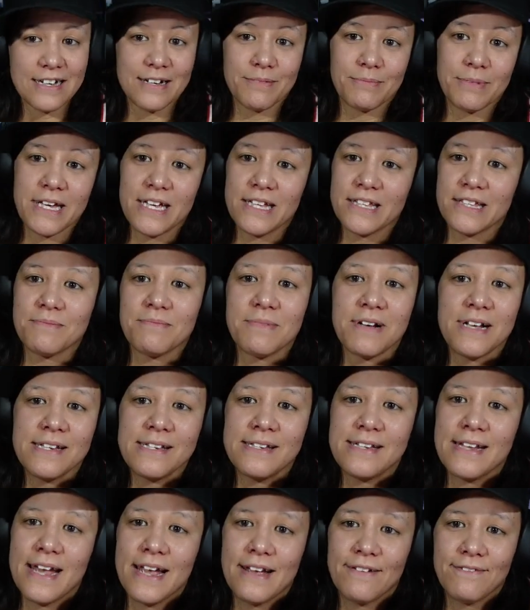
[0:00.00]
I'm getting the
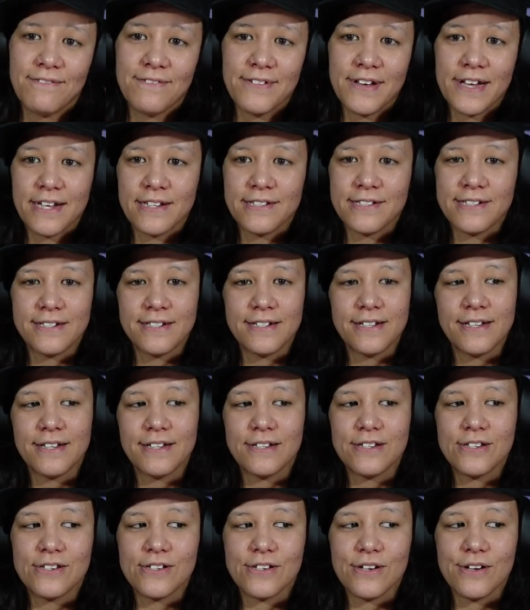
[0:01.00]
Mustang fixed.
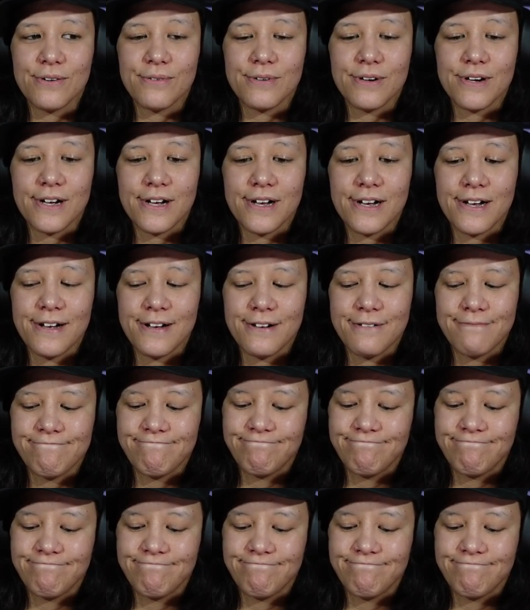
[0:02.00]
So, uh,